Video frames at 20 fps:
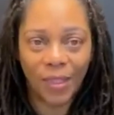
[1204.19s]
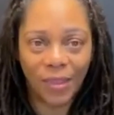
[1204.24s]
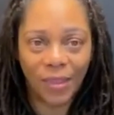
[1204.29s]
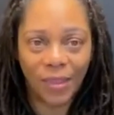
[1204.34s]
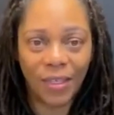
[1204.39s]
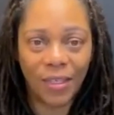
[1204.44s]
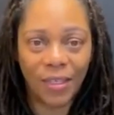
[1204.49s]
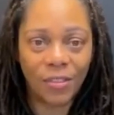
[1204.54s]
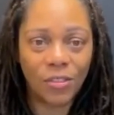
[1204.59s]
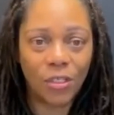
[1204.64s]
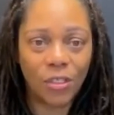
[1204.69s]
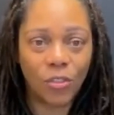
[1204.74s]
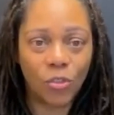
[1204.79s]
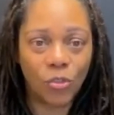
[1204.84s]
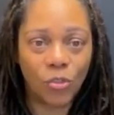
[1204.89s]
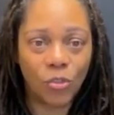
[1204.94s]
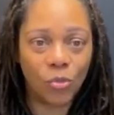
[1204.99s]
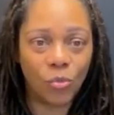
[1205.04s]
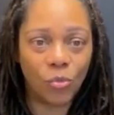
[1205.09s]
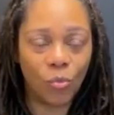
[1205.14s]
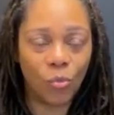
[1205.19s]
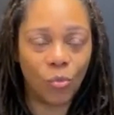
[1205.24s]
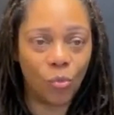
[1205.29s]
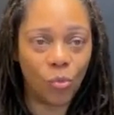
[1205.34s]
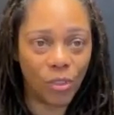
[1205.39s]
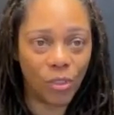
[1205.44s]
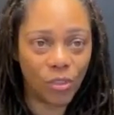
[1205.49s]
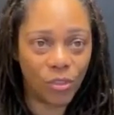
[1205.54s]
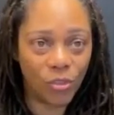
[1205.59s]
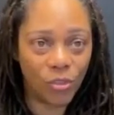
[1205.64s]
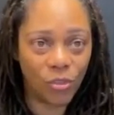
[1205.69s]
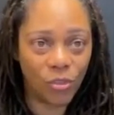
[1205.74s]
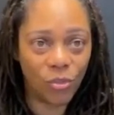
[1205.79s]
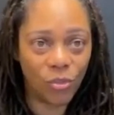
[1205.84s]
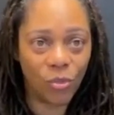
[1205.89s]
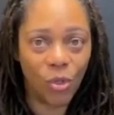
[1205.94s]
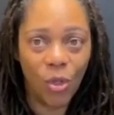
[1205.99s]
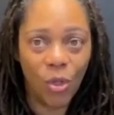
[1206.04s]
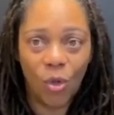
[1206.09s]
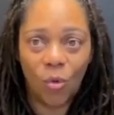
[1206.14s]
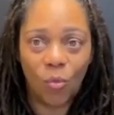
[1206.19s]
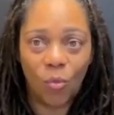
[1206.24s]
Things that you want to do.